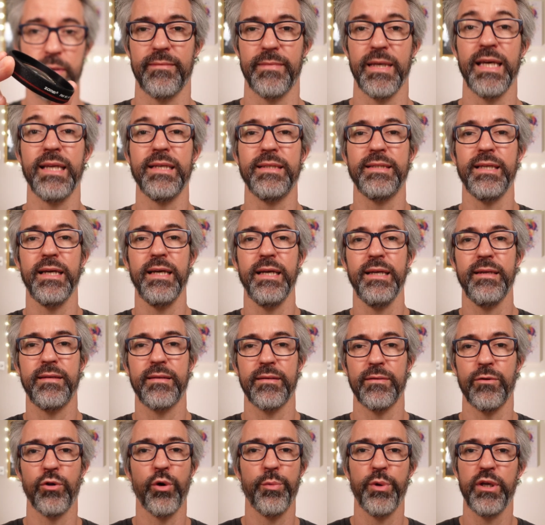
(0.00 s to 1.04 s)
Indeed,
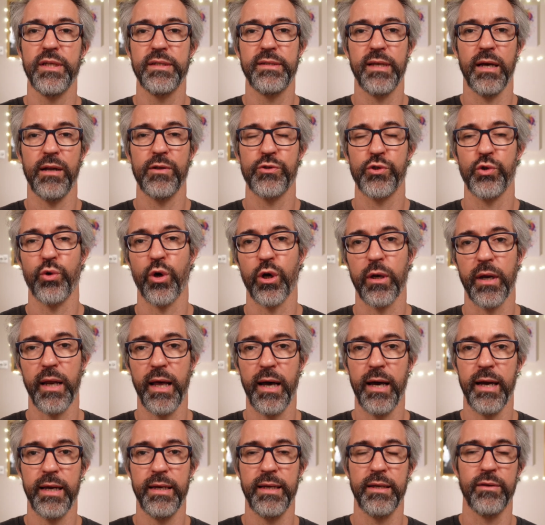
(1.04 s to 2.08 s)
nobody tells you
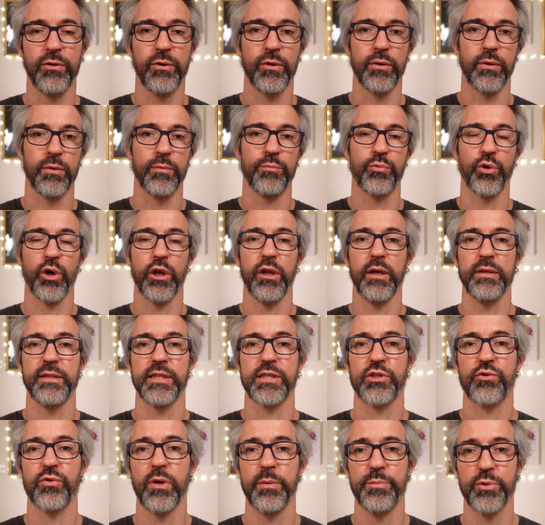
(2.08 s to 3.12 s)
online in the product
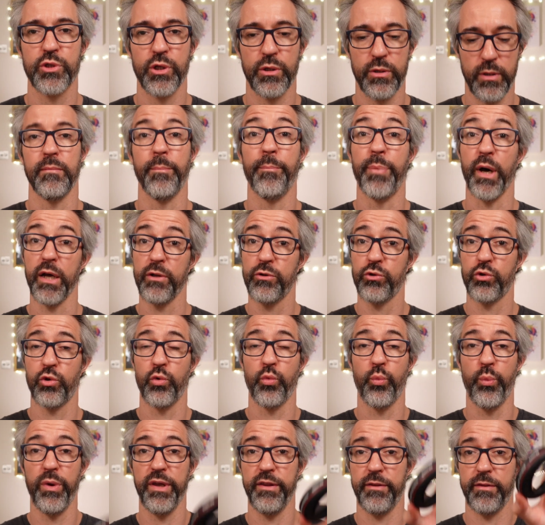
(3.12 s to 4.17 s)
description, but
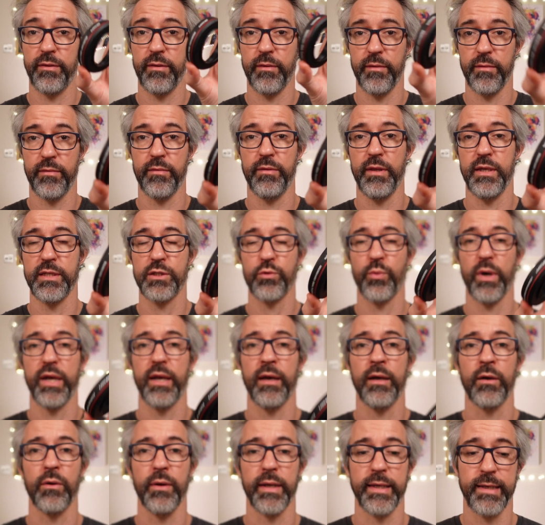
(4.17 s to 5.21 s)
with this
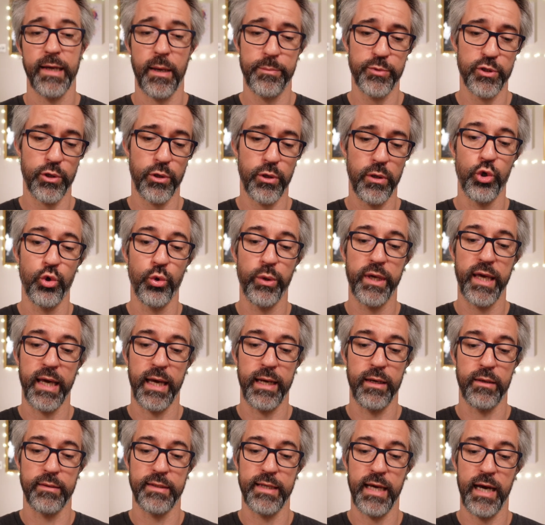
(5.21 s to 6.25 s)
wide-angle adapter, you
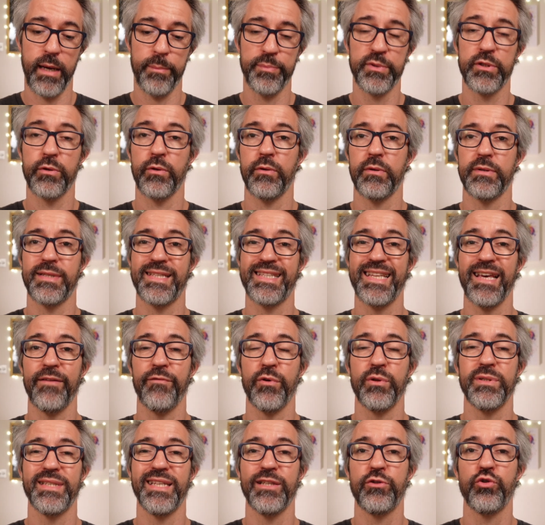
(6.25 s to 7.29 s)
can adapt
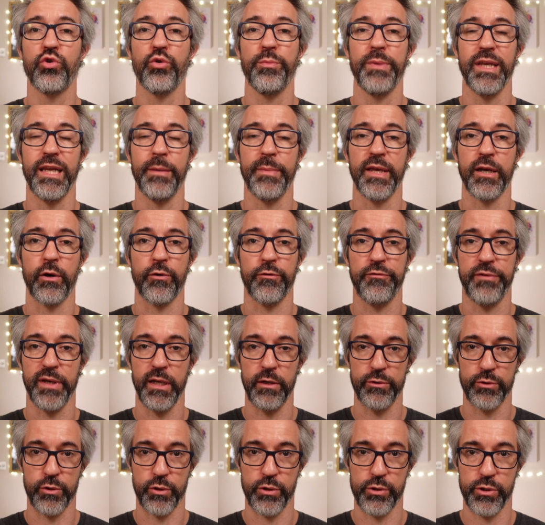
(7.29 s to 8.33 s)
72mm
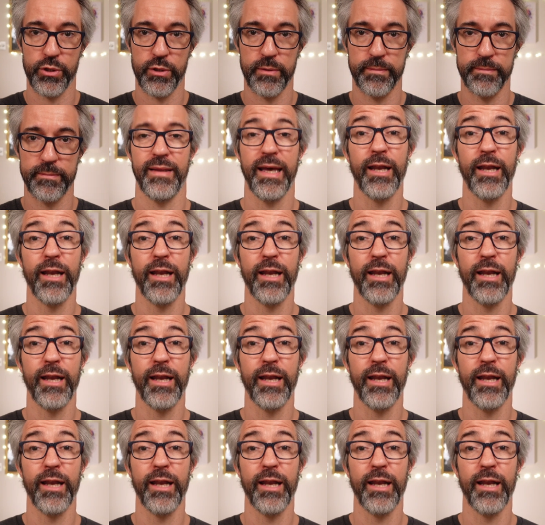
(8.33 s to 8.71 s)
filters.